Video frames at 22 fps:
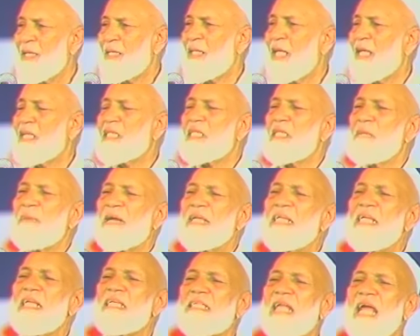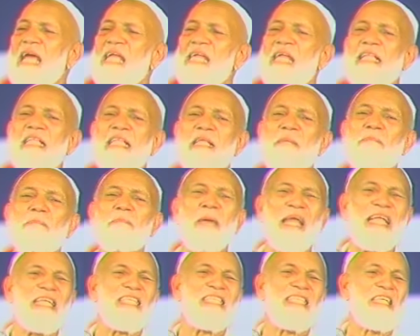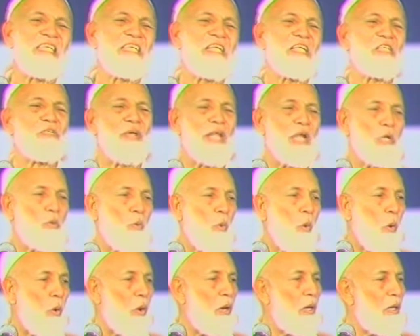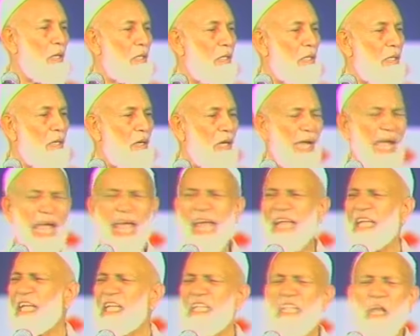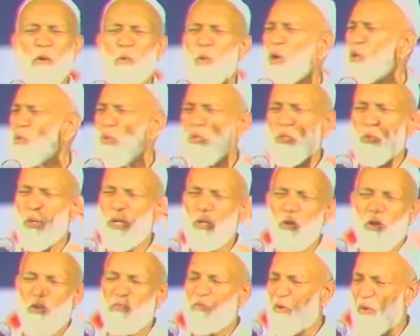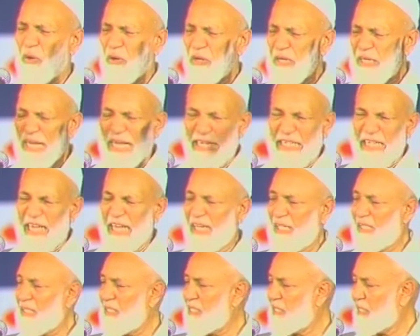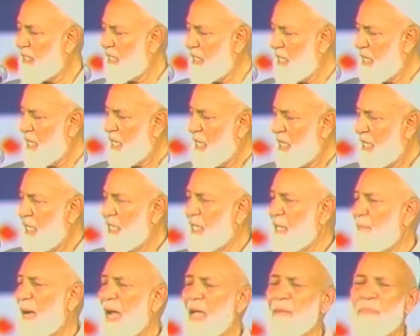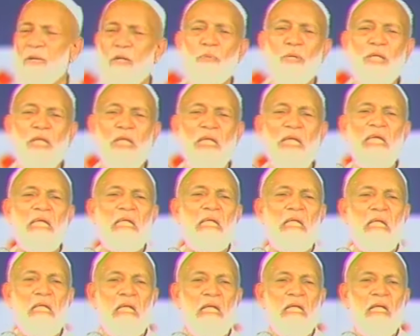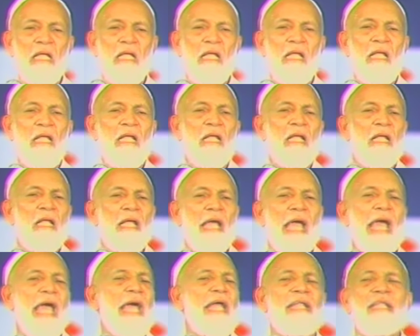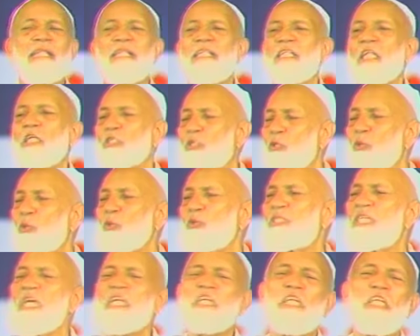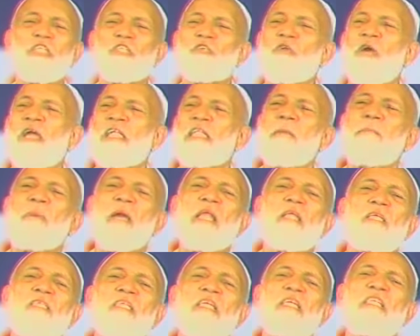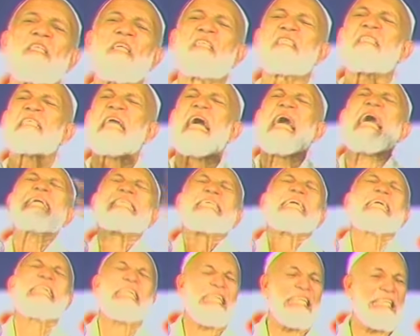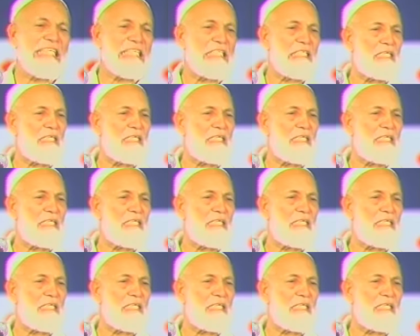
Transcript: that the Bani Israel and the Palestinians were at war, and the war was going on for decades. In the Bible we read, and the Jews, they destroyed the Palestinians utterly.